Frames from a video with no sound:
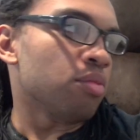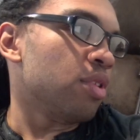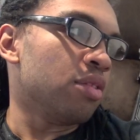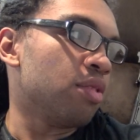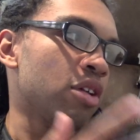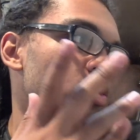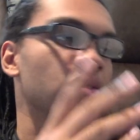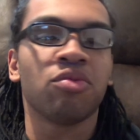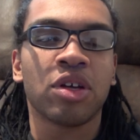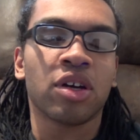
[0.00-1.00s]

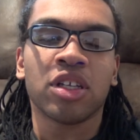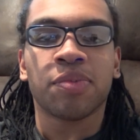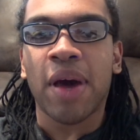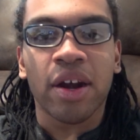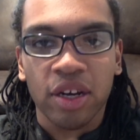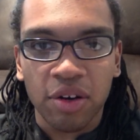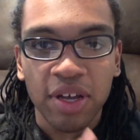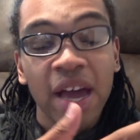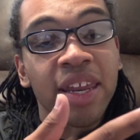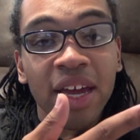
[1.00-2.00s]
The real gun is better, you know,
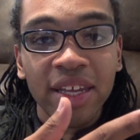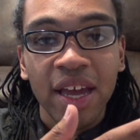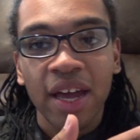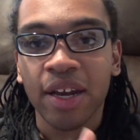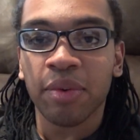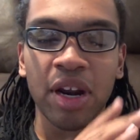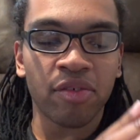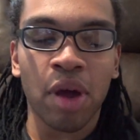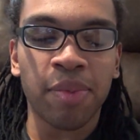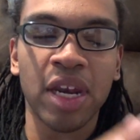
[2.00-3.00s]
yada yada yada, whatever
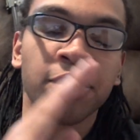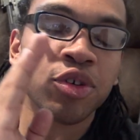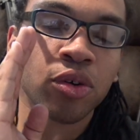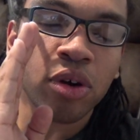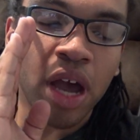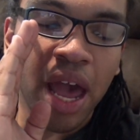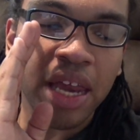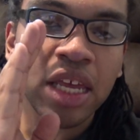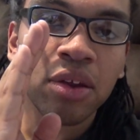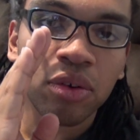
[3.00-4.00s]
it might be. And I'm sure
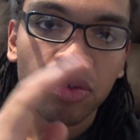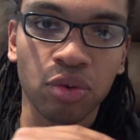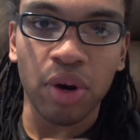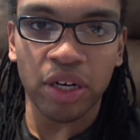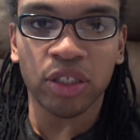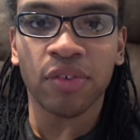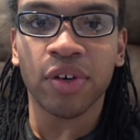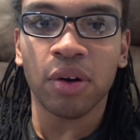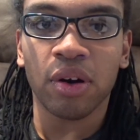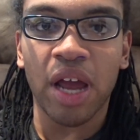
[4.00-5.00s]
any true
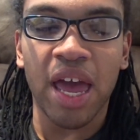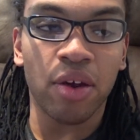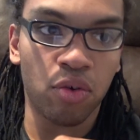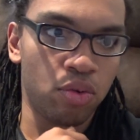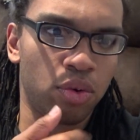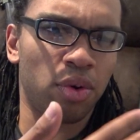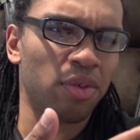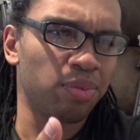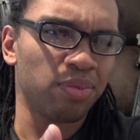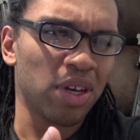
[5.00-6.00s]
airsofter
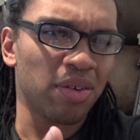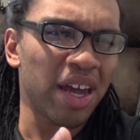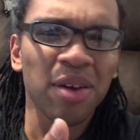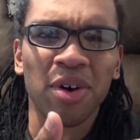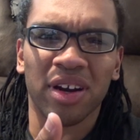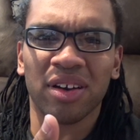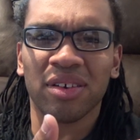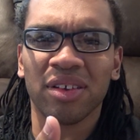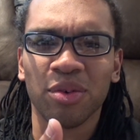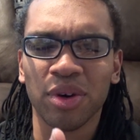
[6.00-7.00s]
or you know, anyone
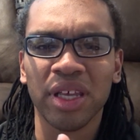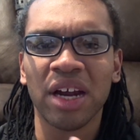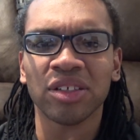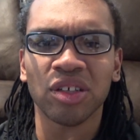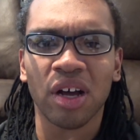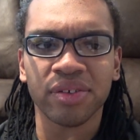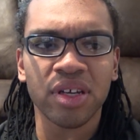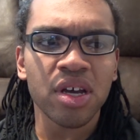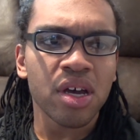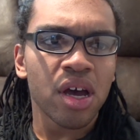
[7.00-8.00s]
who really airsofts
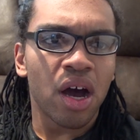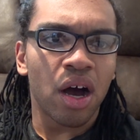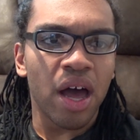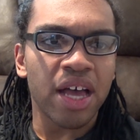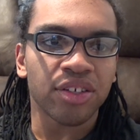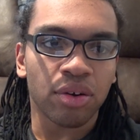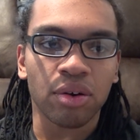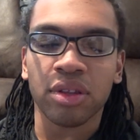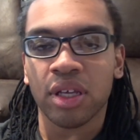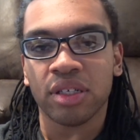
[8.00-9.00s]
has
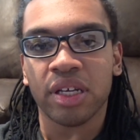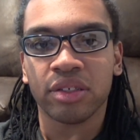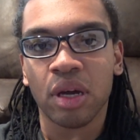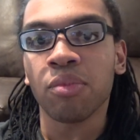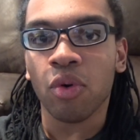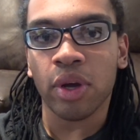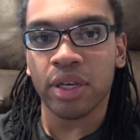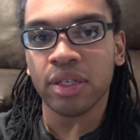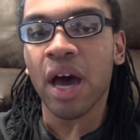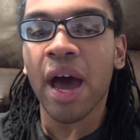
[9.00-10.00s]
heard this at some point
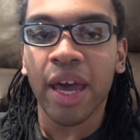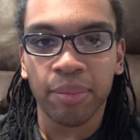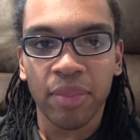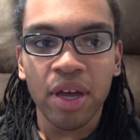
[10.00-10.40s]
in time.